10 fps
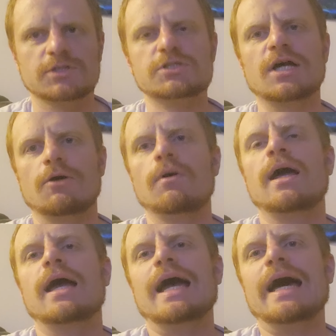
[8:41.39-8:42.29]
So,
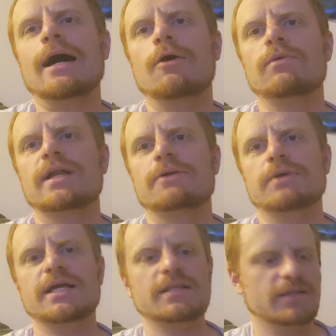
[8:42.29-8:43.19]
how would I
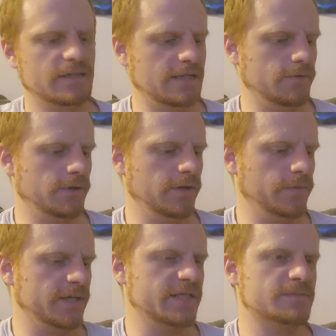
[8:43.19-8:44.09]
rank
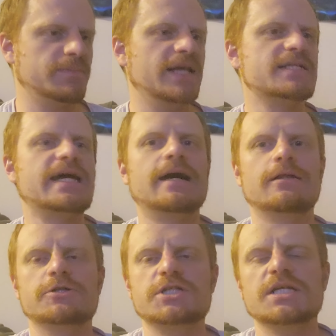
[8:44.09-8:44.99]
this
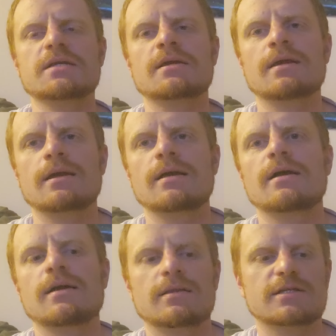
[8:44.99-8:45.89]
pentalogy,
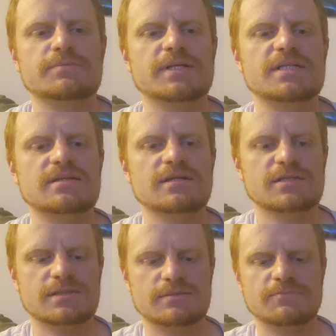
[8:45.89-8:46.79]

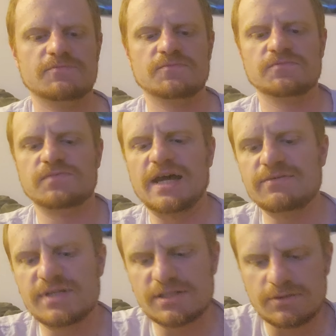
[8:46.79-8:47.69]
this
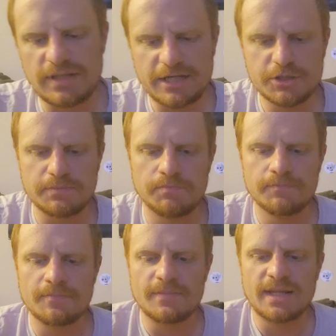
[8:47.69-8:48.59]
5-disc collection?
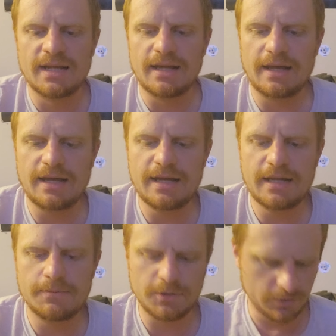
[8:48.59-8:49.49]
I
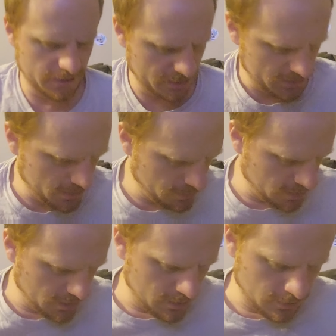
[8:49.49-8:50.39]
am going to
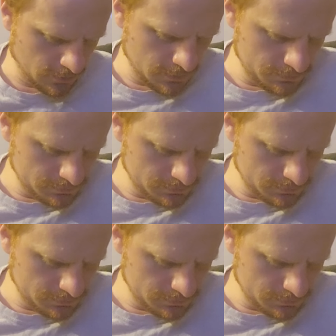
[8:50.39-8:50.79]
go